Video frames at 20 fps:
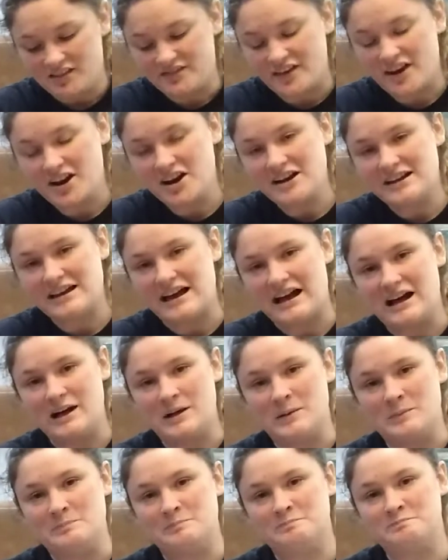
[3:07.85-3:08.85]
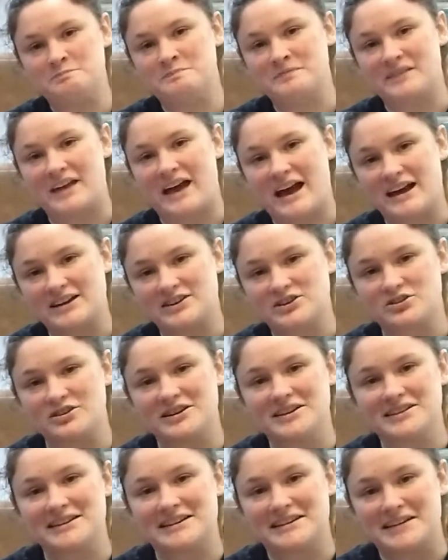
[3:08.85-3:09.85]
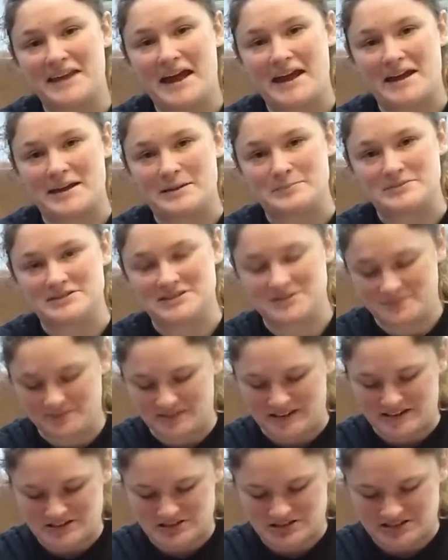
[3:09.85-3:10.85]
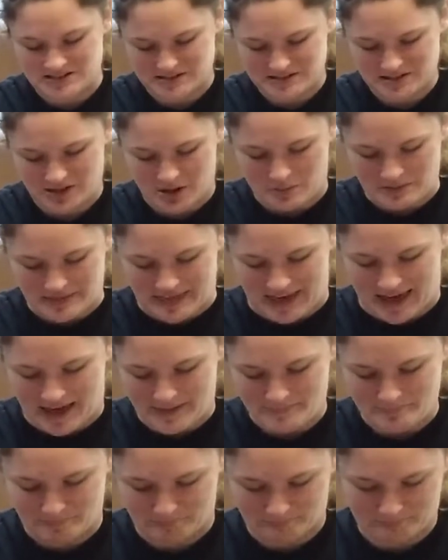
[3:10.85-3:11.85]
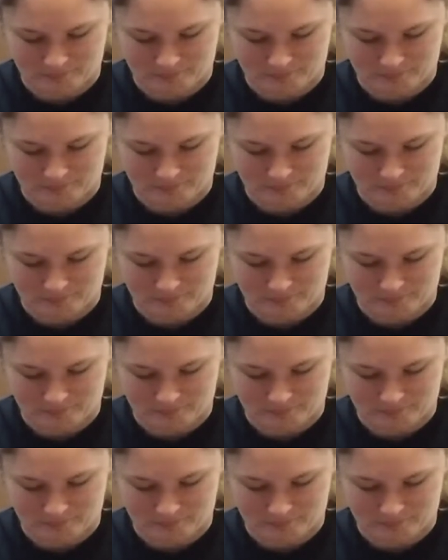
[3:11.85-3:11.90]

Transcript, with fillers: very um accurately named. Let's just go with that.